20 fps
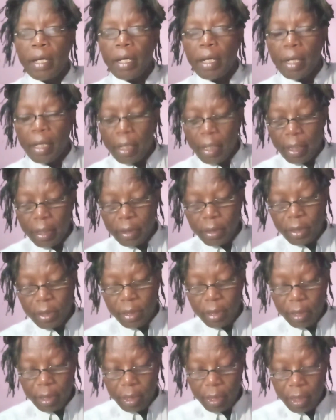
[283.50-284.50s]

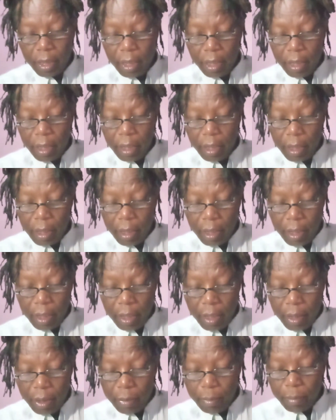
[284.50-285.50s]
H
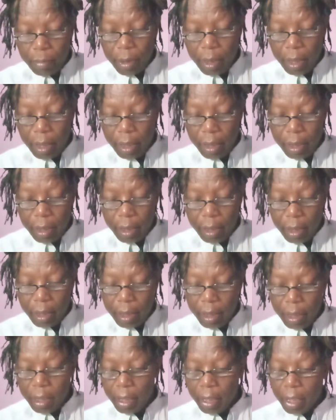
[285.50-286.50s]
bar
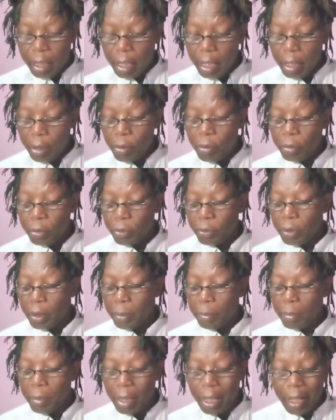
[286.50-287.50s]
equal to the
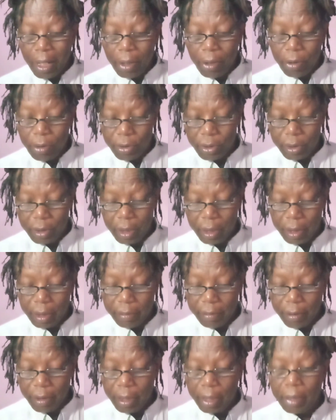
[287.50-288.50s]
Planck constant
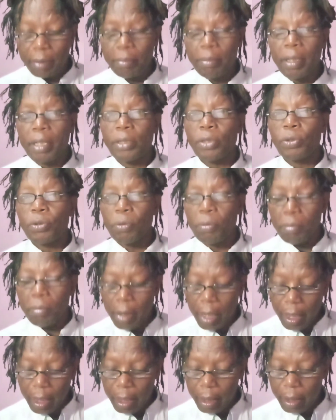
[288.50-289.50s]
divided by 2
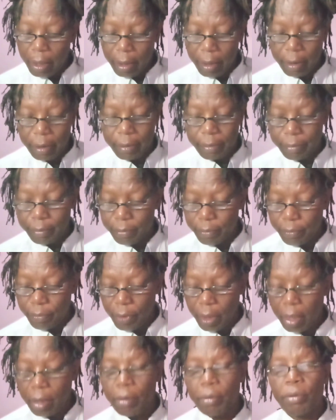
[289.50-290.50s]
pi.
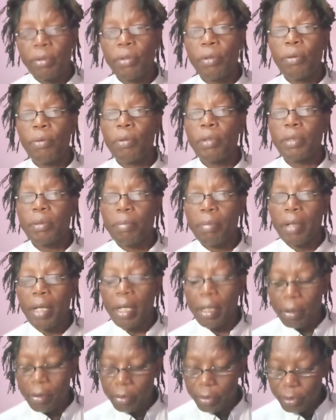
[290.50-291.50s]
You know what's
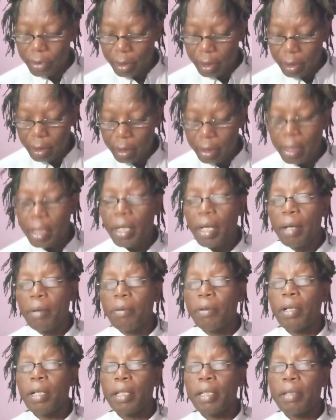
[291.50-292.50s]
Planck constant? I
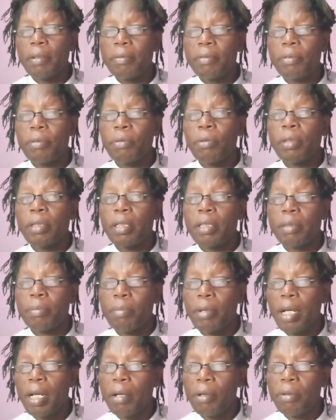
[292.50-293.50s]
want to give you what is
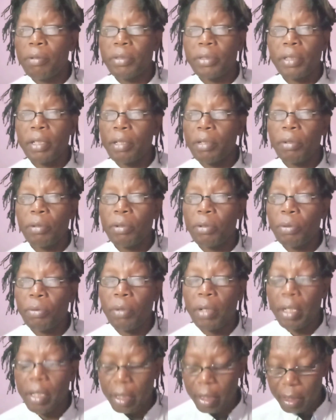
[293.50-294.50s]
Planck constant, don't
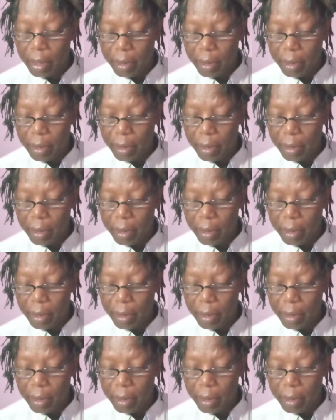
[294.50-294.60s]
worry,